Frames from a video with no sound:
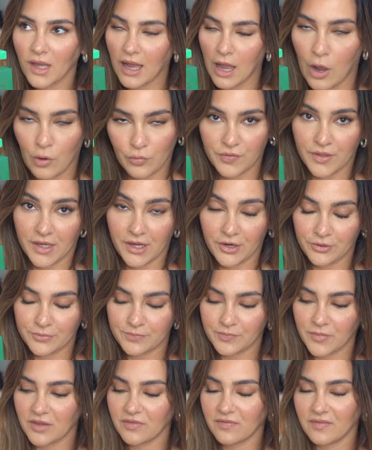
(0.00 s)
out there
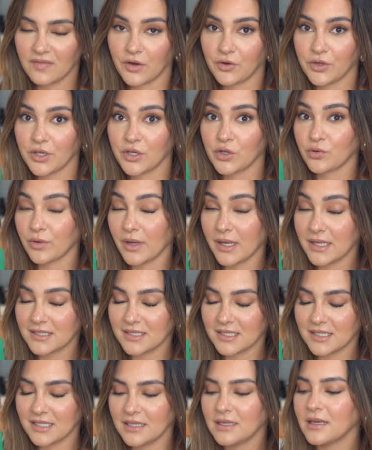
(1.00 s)
and very
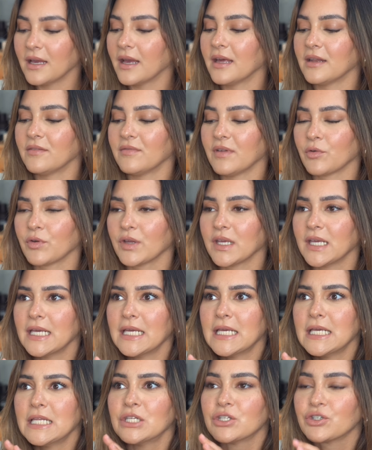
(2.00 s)
crazy and very
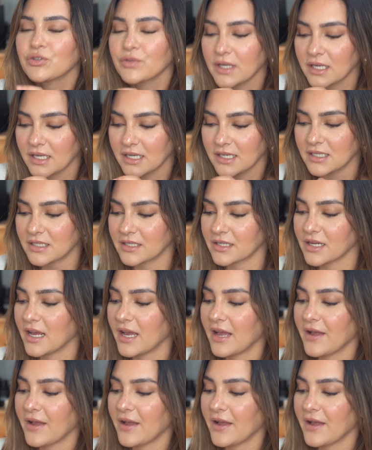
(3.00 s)
intricate.